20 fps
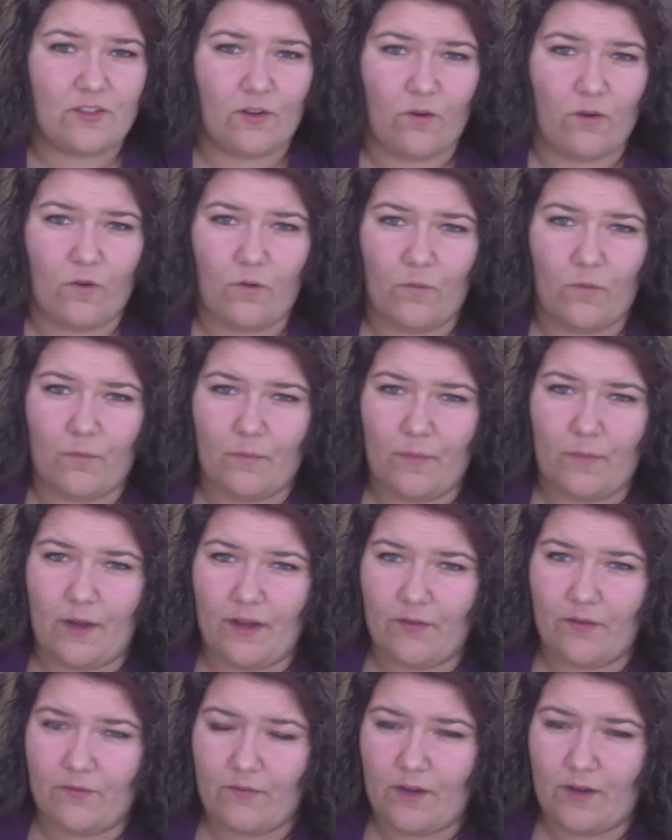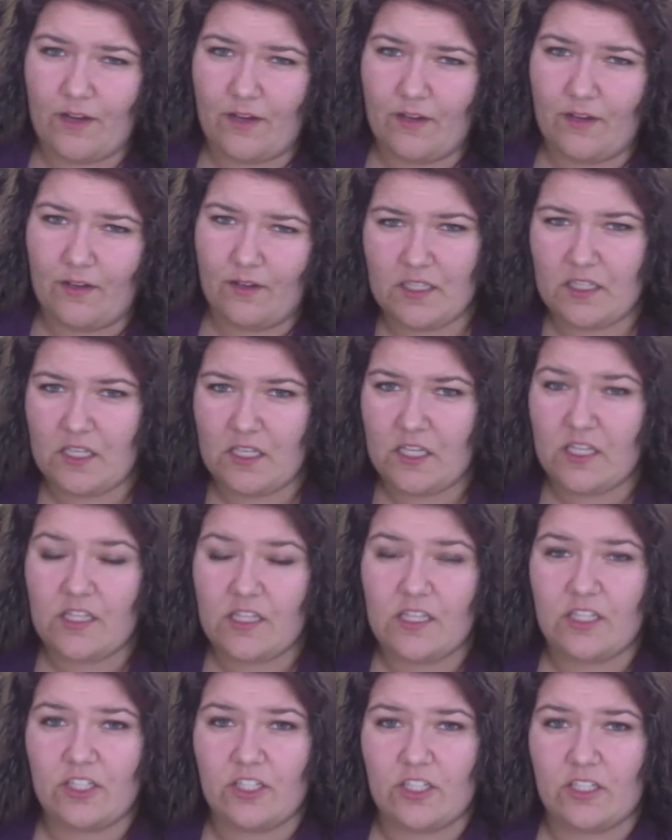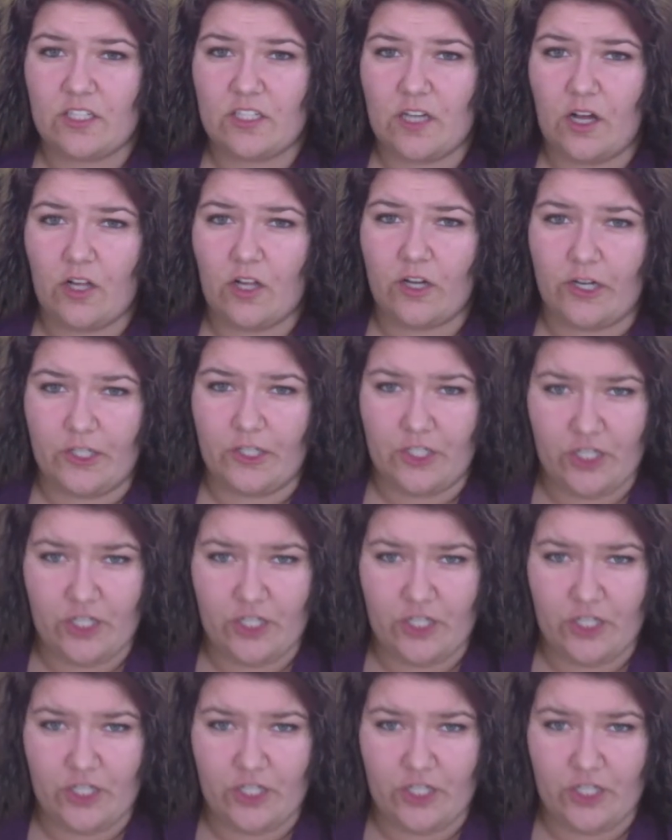So my friend, let's just call her